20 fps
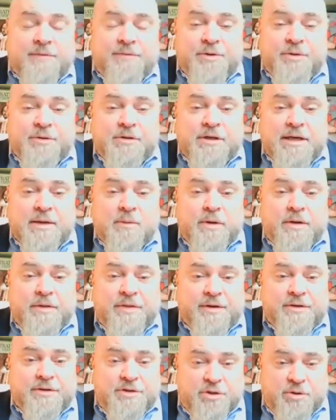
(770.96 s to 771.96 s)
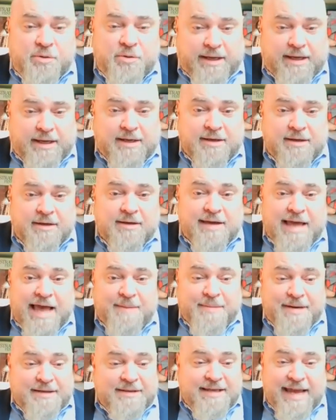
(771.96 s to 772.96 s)
you look at what they're doing,
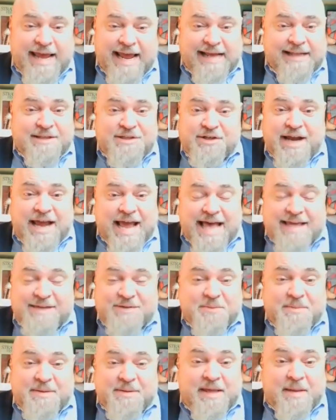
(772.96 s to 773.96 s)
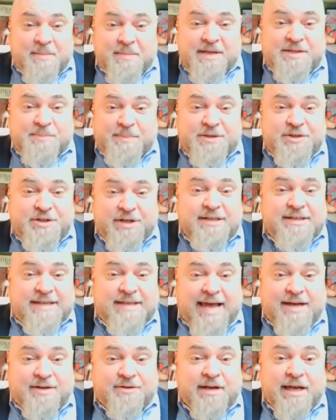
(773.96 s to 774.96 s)
the answer has to be they must be shut
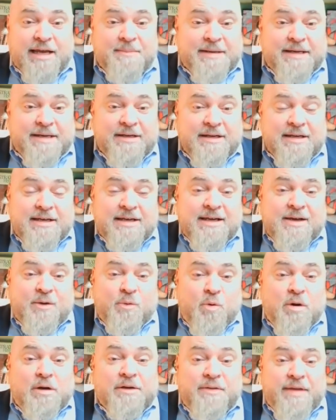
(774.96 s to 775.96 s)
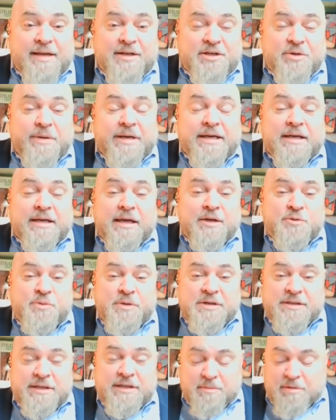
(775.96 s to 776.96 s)
down. What are they doing? As we
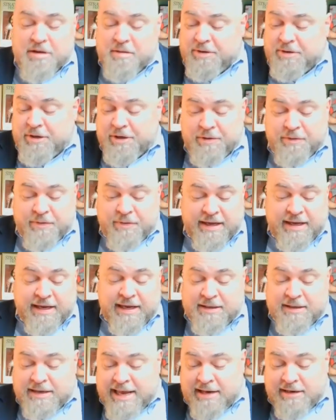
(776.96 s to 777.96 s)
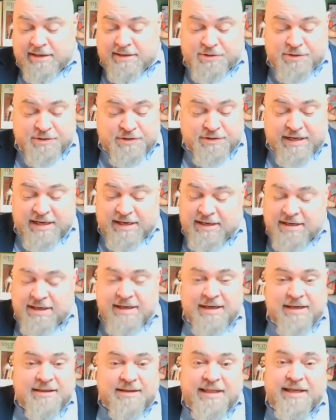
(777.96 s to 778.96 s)
said a moment ago, and Alex just said,
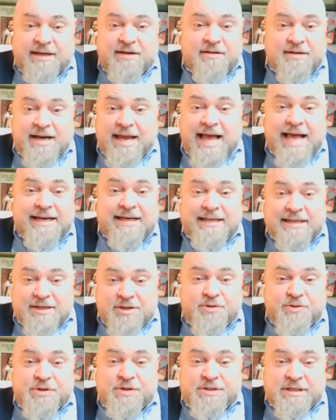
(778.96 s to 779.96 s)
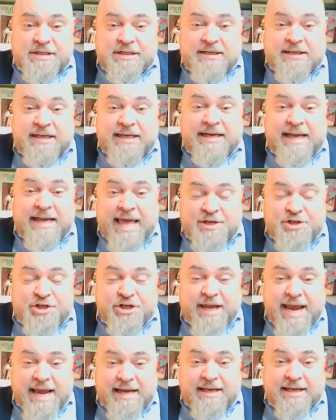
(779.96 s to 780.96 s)
they're not interested in
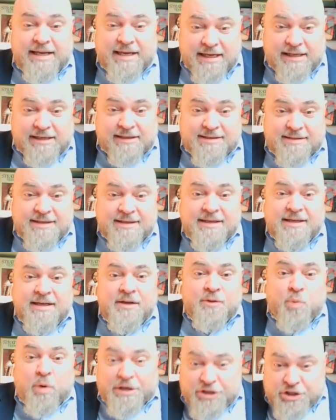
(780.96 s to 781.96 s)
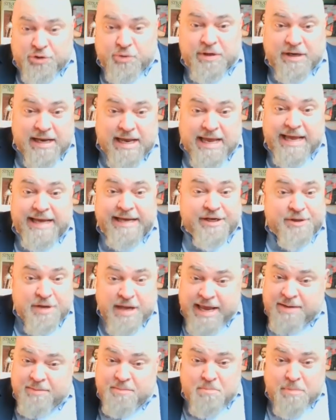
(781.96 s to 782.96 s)
educating kids. What you and I
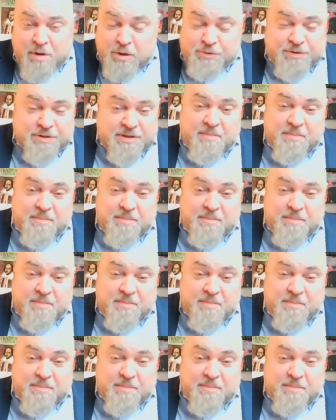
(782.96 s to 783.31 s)
and most of the